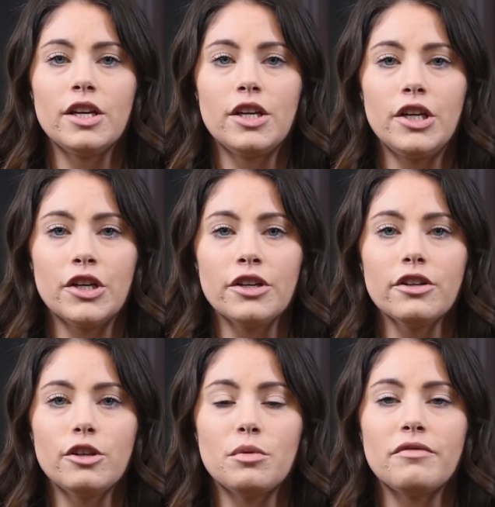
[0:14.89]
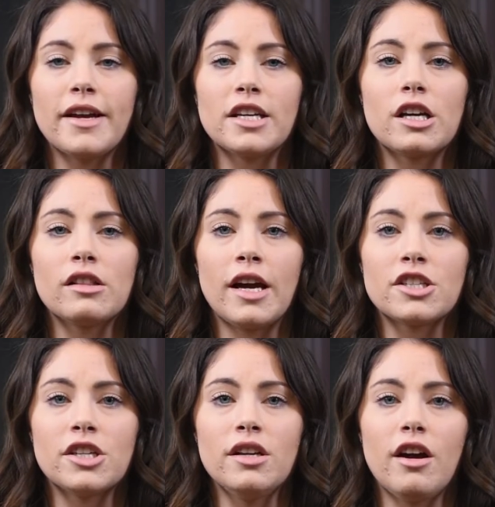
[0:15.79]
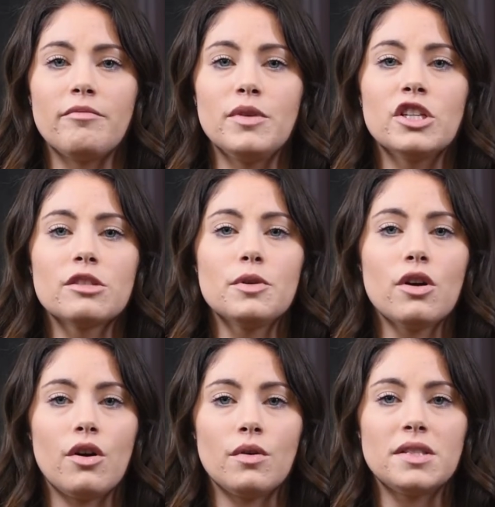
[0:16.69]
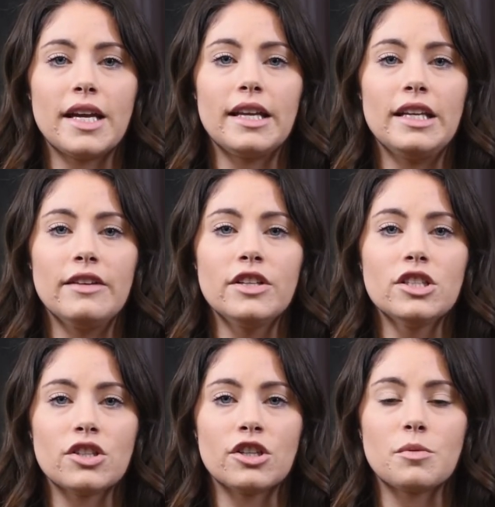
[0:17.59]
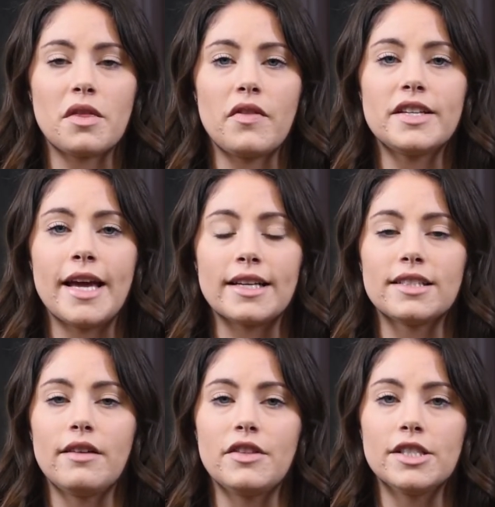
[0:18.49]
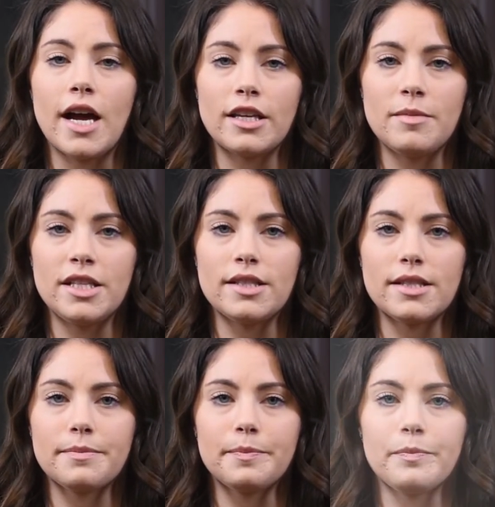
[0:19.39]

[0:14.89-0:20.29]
Here, you will find a collection of municipal codes and can even search within the text of the documents.